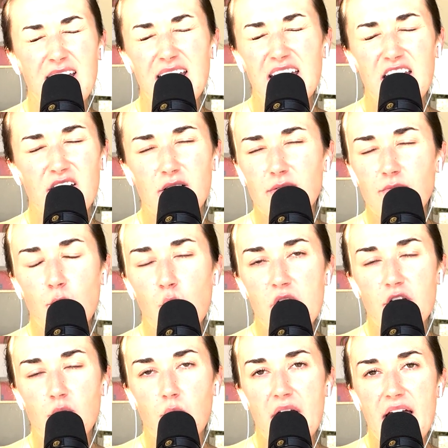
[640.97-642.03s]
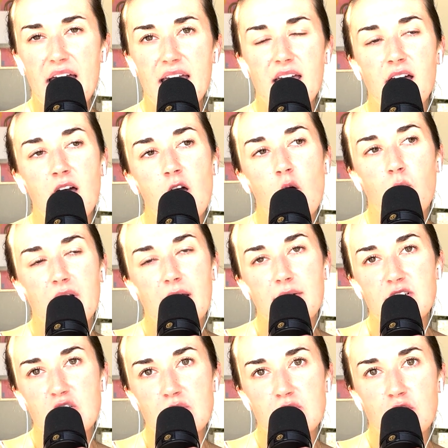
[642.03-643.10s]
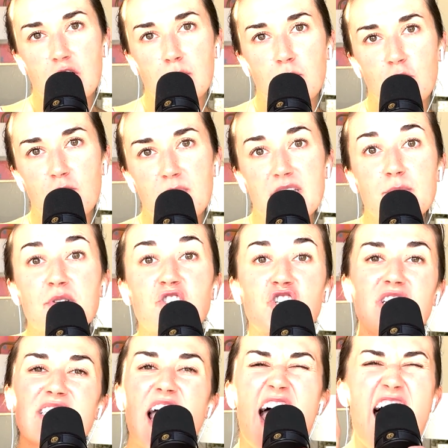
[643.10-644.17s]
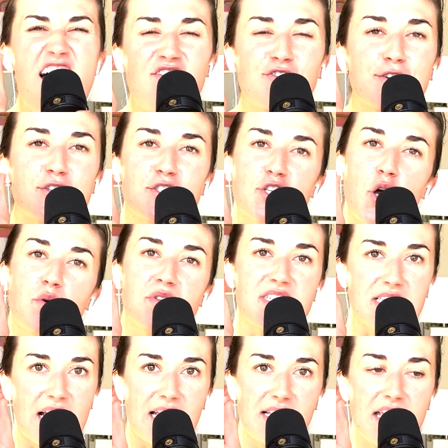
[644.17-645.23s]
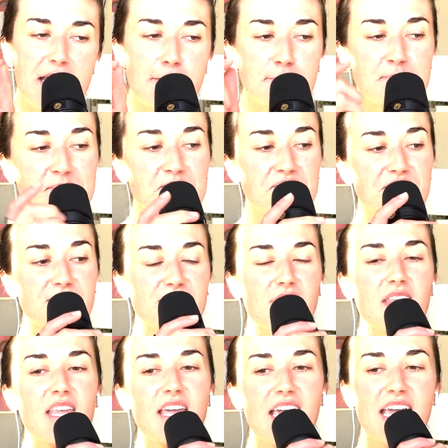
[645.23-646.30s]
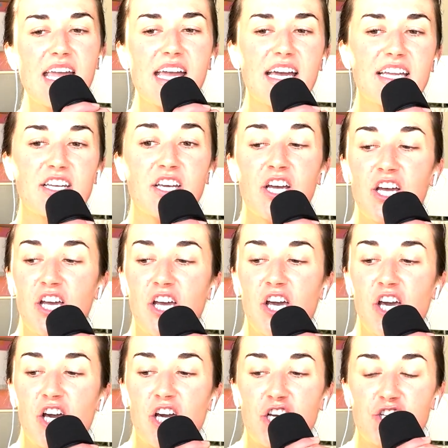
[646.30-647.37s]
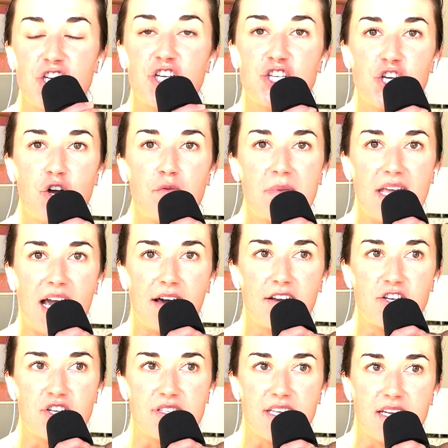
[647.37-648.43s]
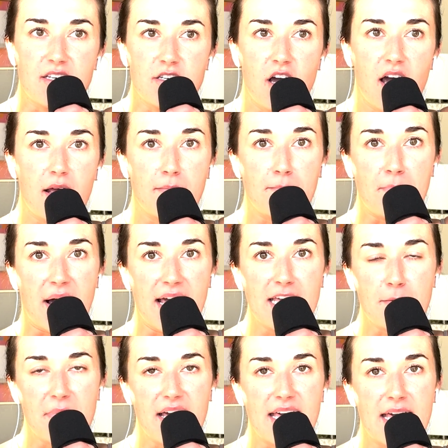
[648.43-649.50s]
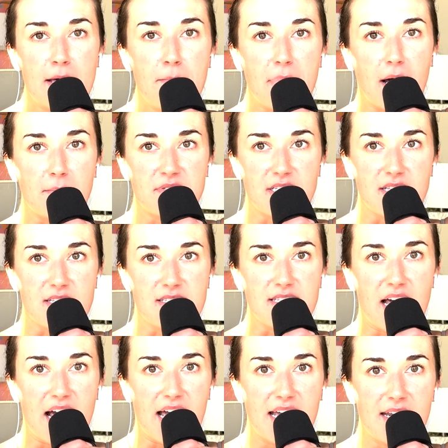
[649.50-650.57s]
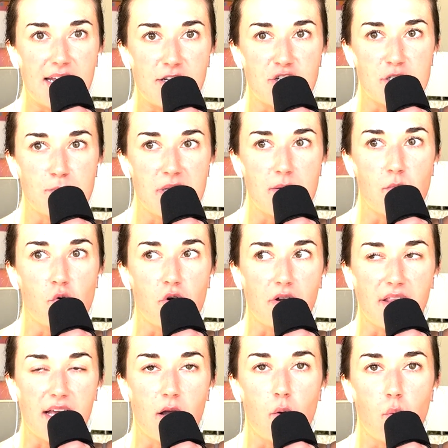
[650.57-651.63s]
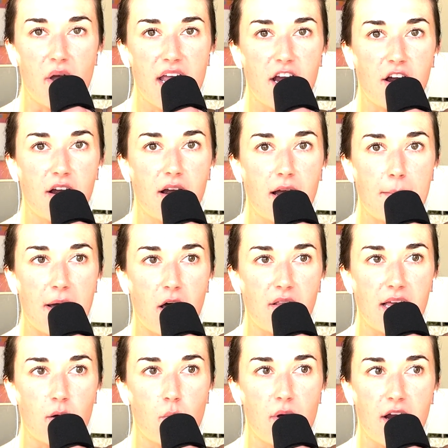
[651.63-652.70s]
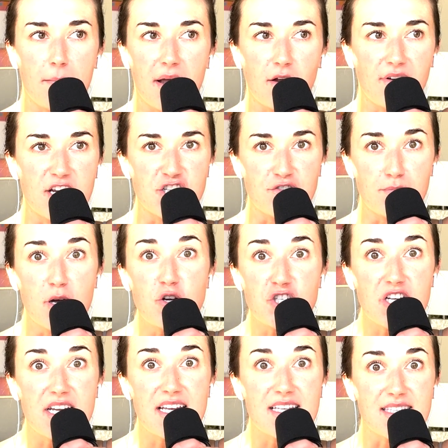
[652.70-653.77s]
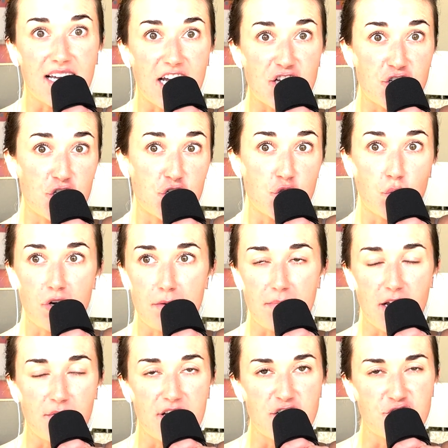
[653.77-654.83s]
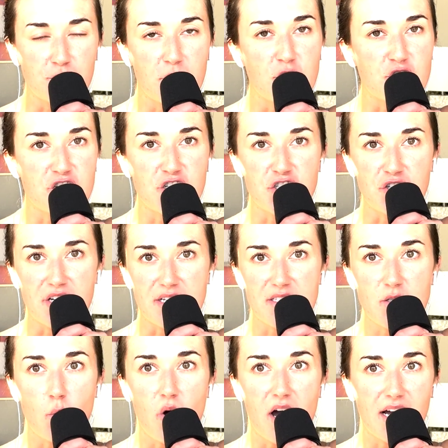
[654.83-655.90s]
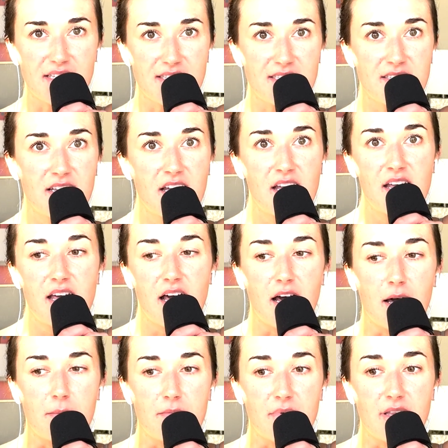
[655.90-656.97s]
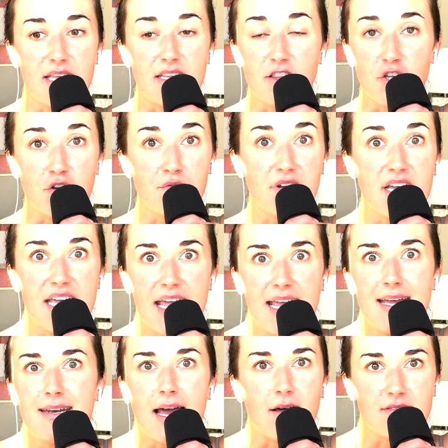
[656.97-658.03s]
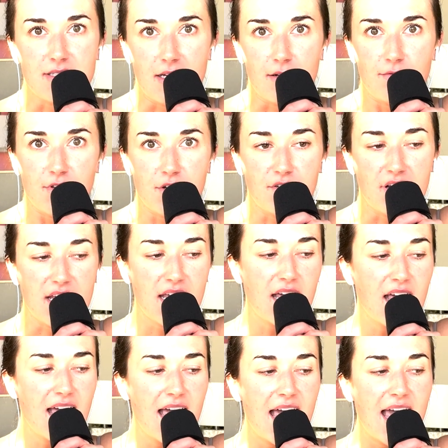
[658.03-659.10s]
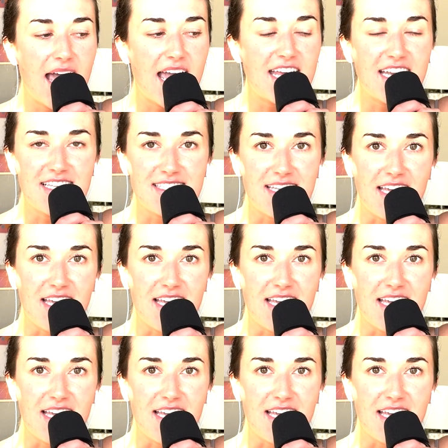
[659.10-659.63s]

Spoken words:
in a weird way when I would do certain movements, but just ever so slightly. And she showed me how to just like not pike my hip up to the side and just be more like aware about like where my range of motion is. Like I should shorten my range of motion during squats in Legree and outside of Legree. And